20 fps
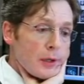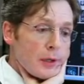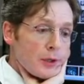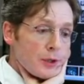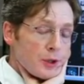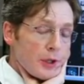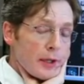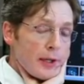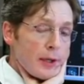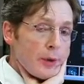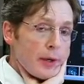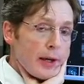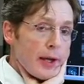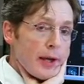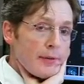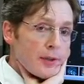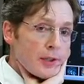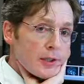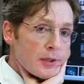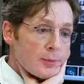Jenny would
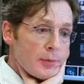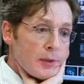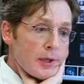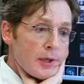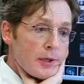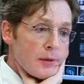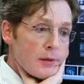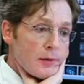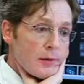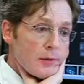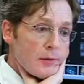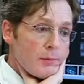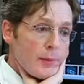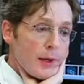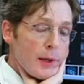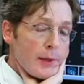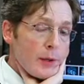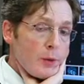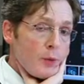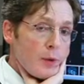have to spend
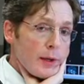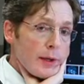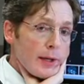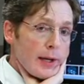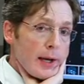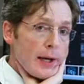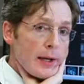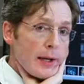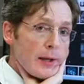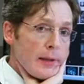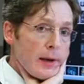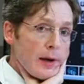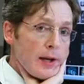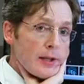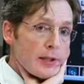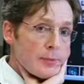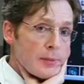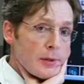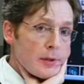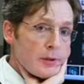maybe one night in the
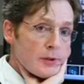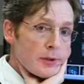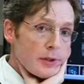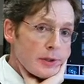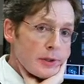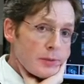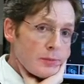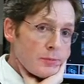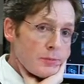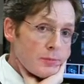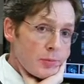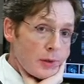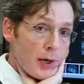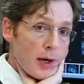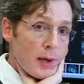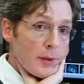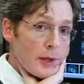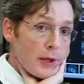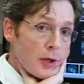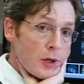hospital. She could
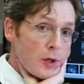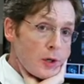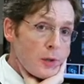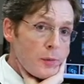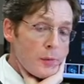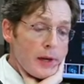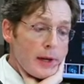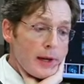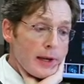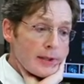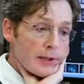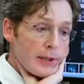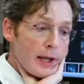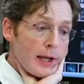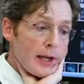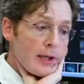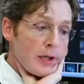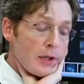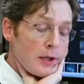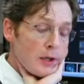probably go home the next
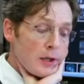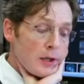day.